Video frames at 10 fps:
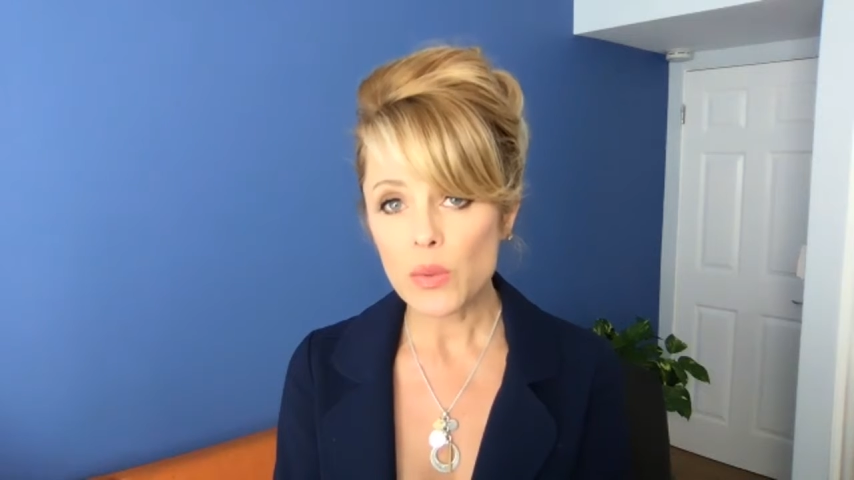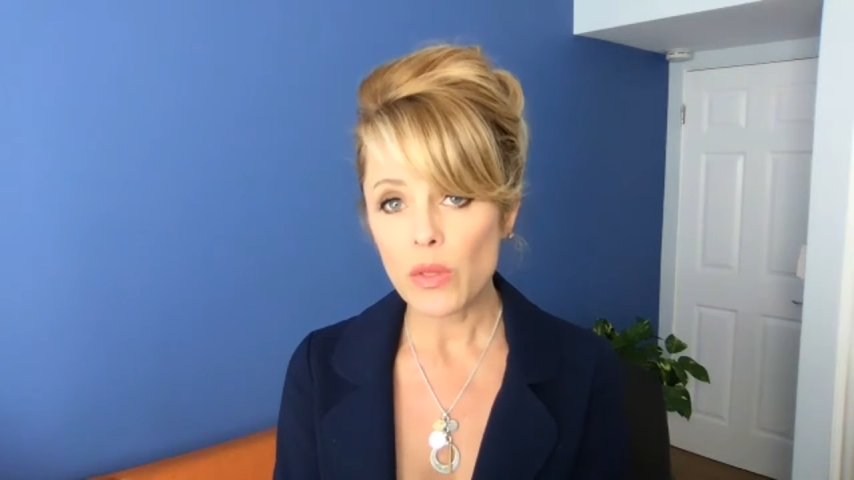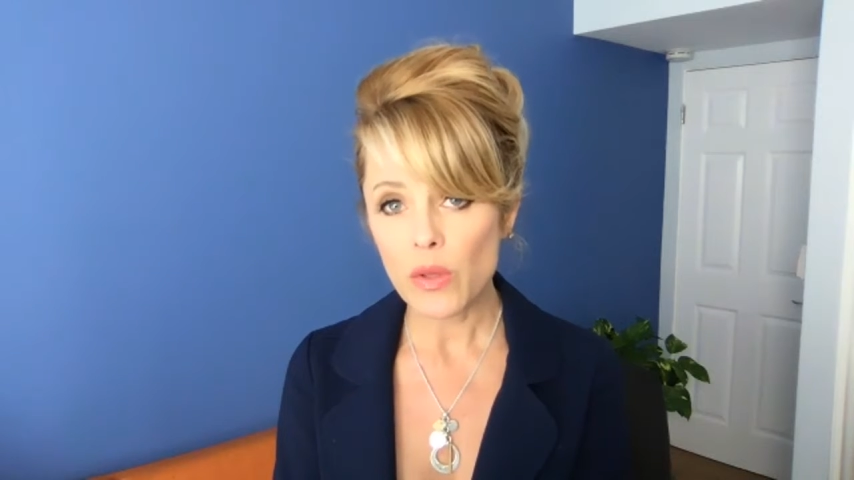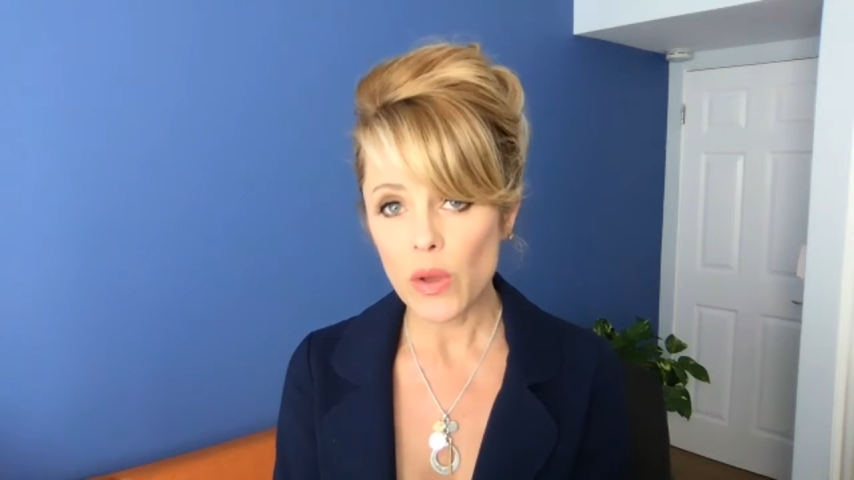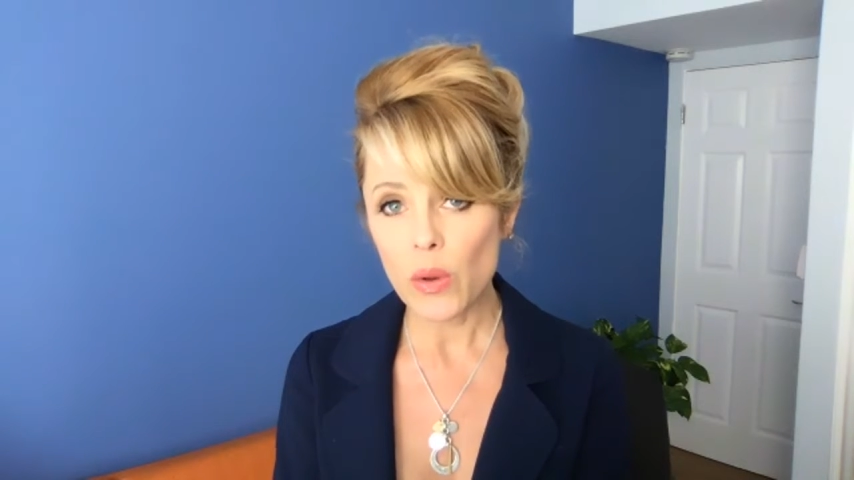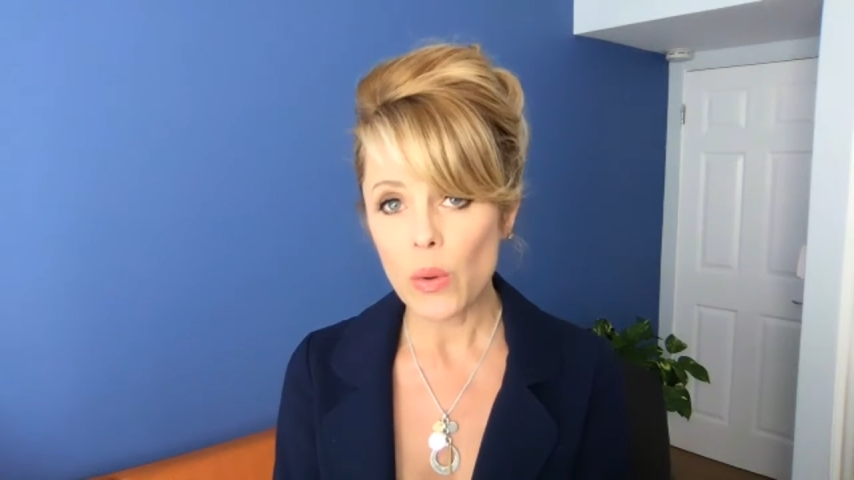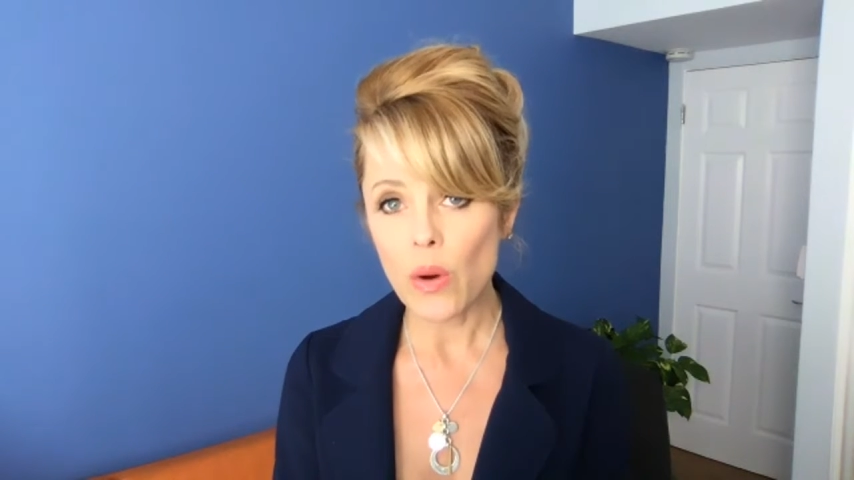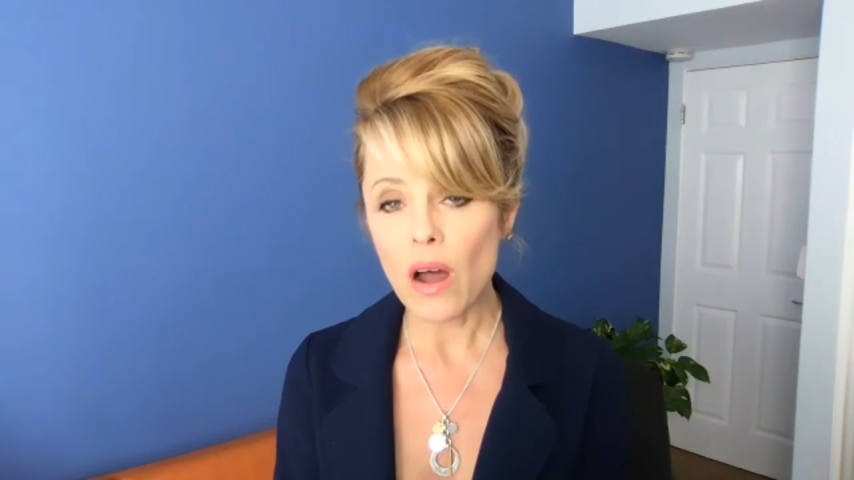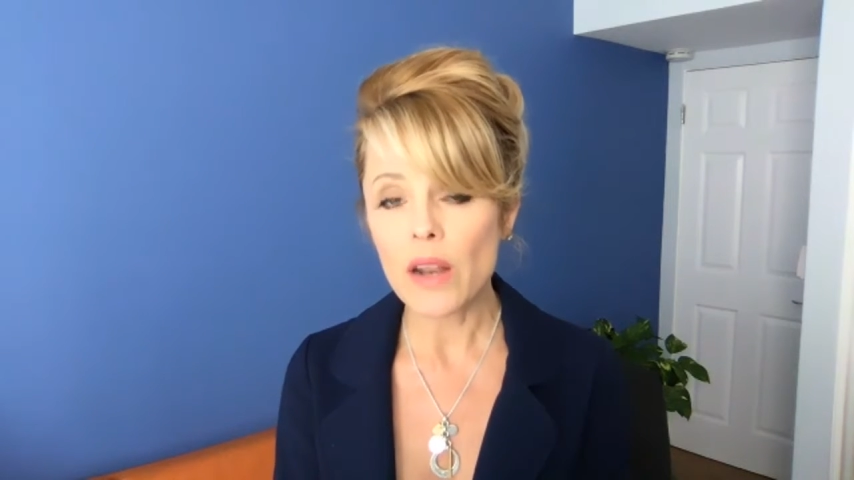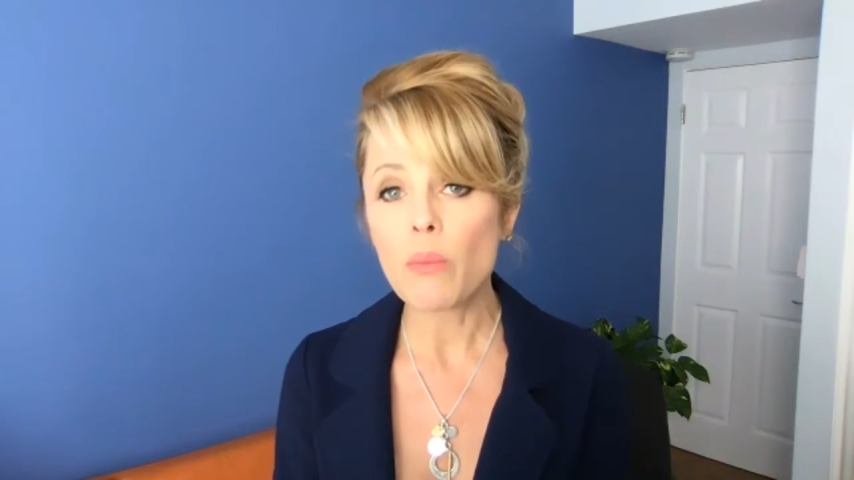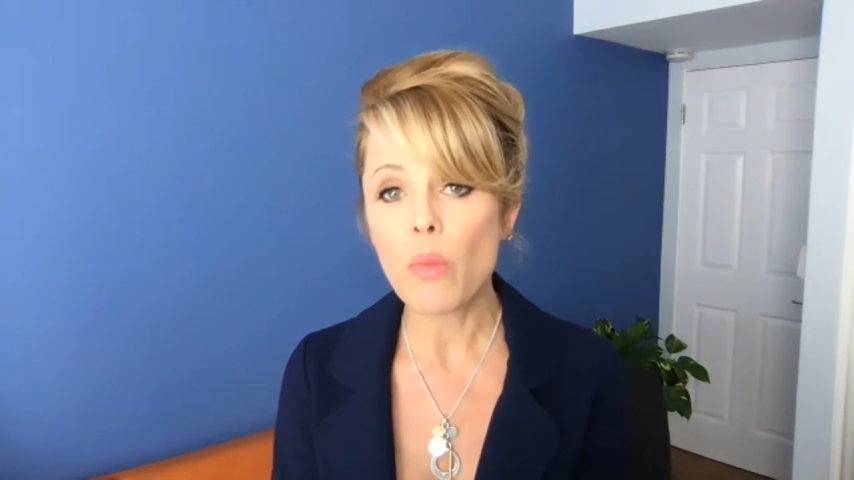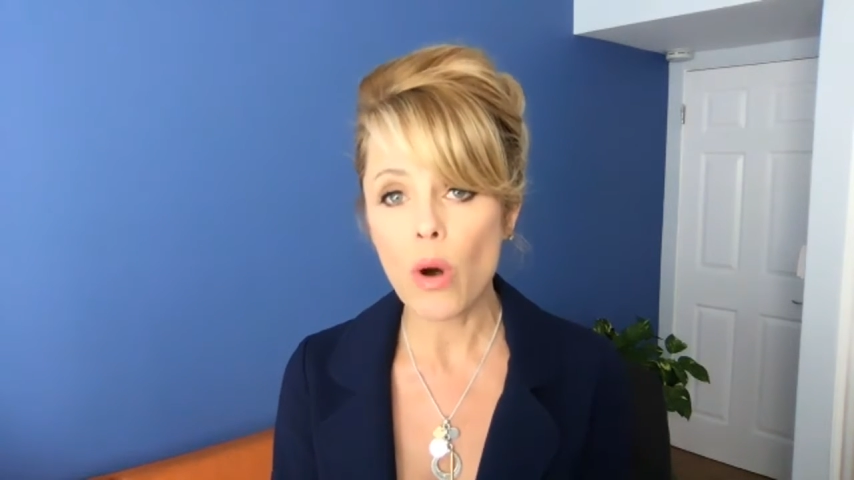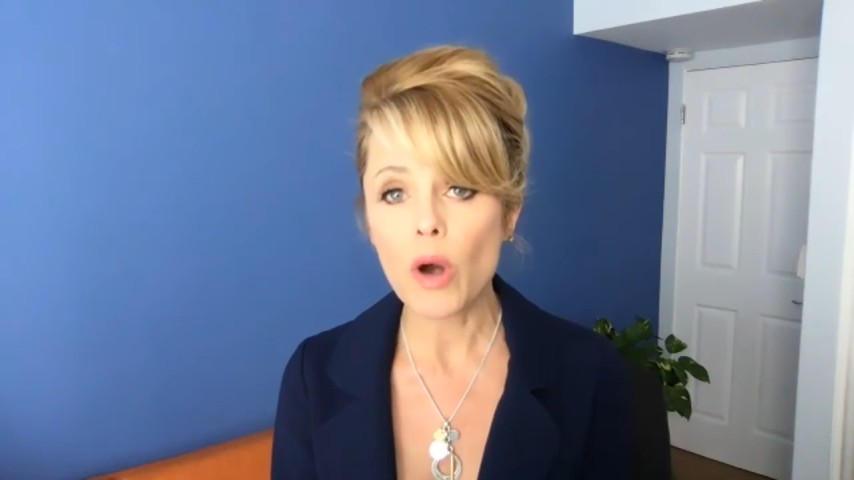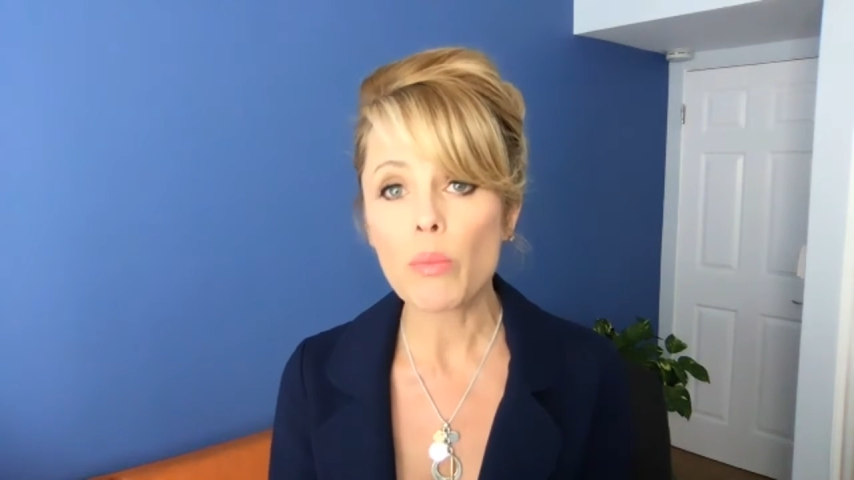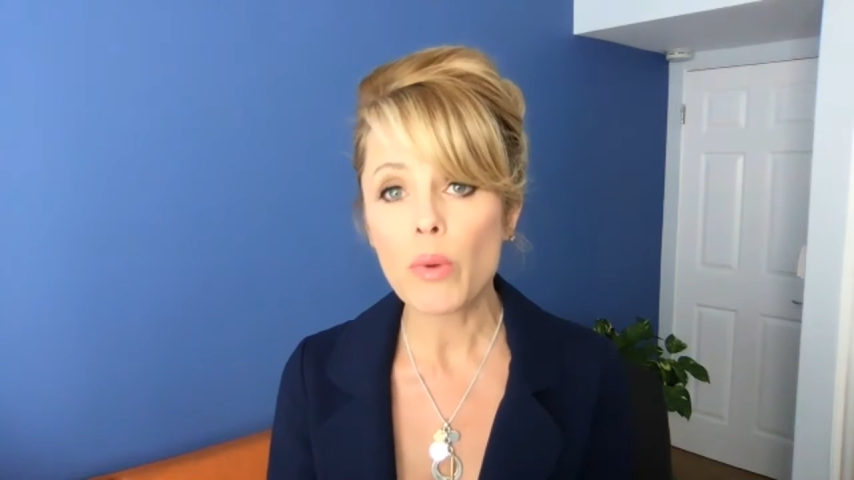with you on a
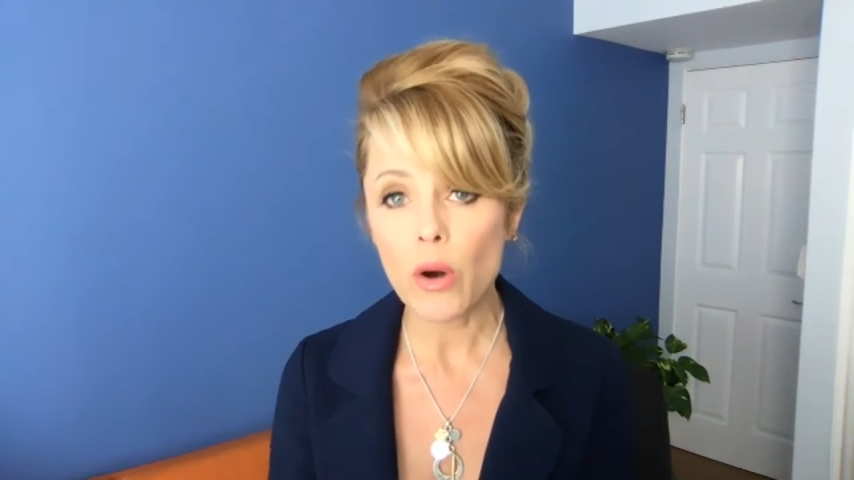more